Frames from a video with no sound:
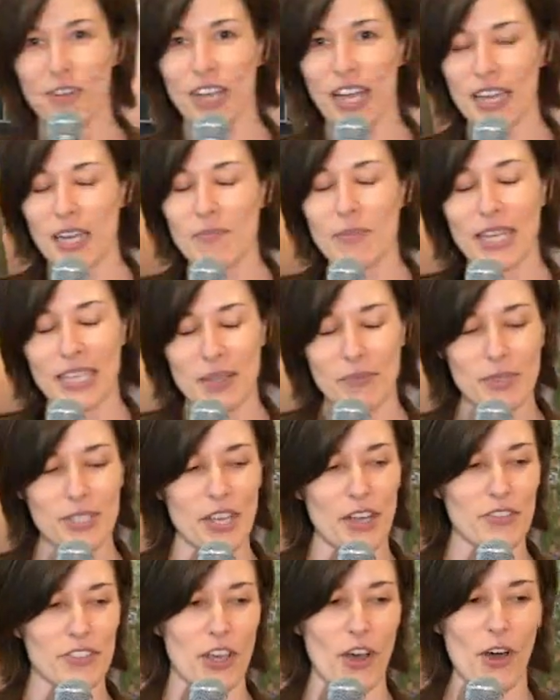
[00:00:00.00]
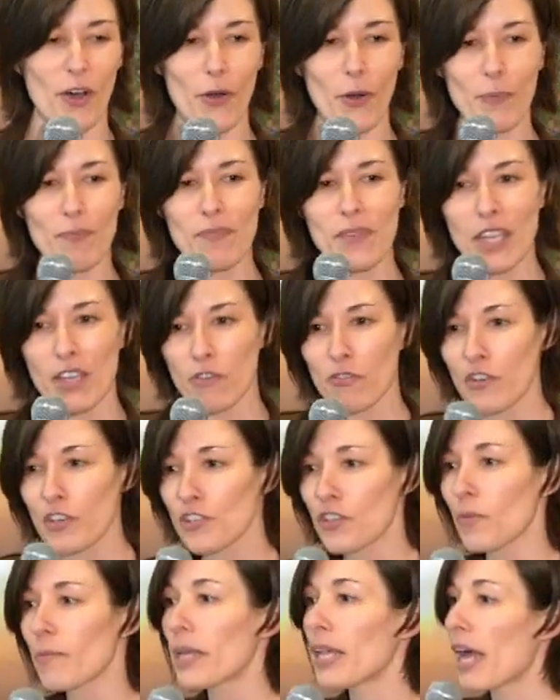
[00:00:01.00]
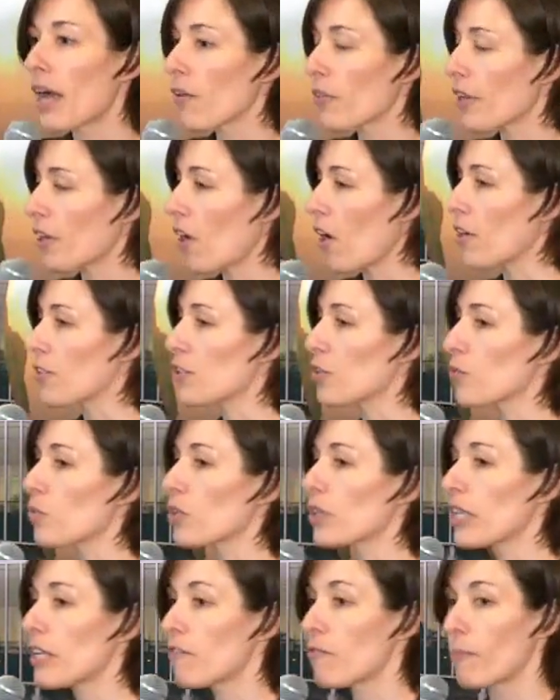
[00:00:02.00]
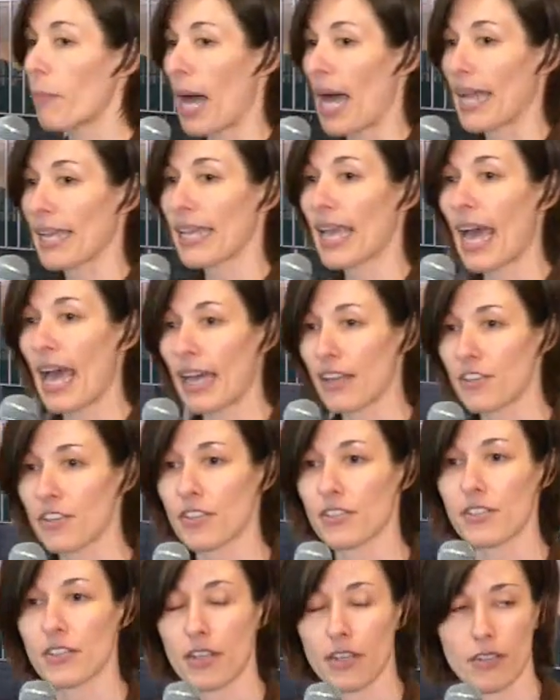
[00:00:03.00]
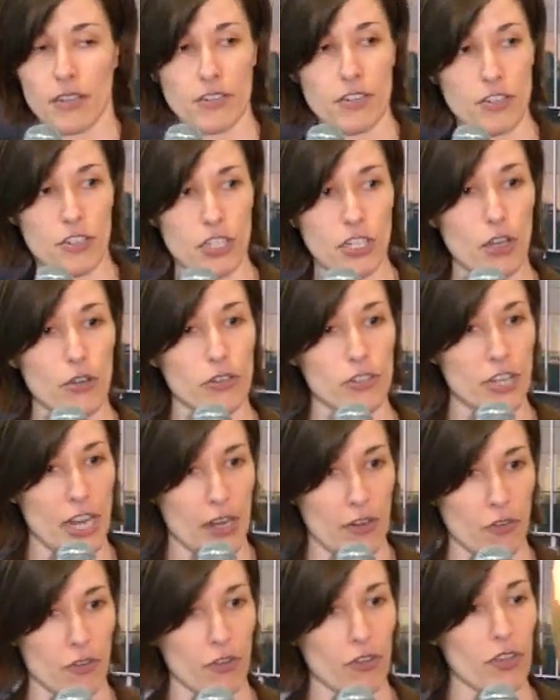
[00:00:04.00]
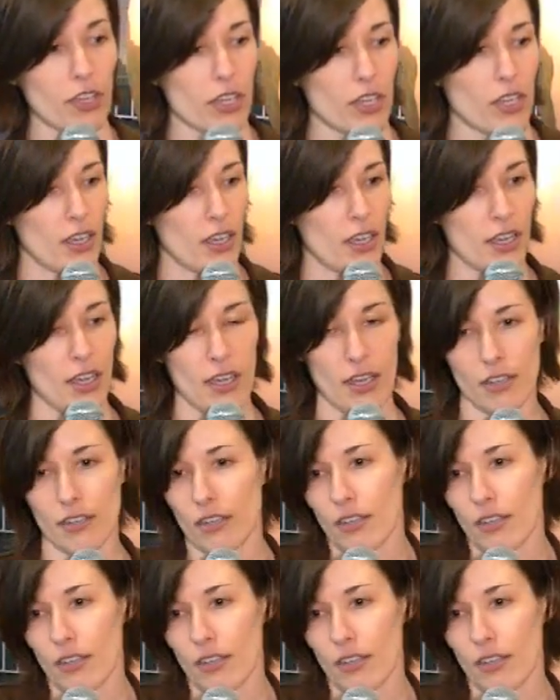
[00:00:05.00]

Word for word: kind of make themselves at home. Fishermen out there also will leave bycatch as a you know general uh,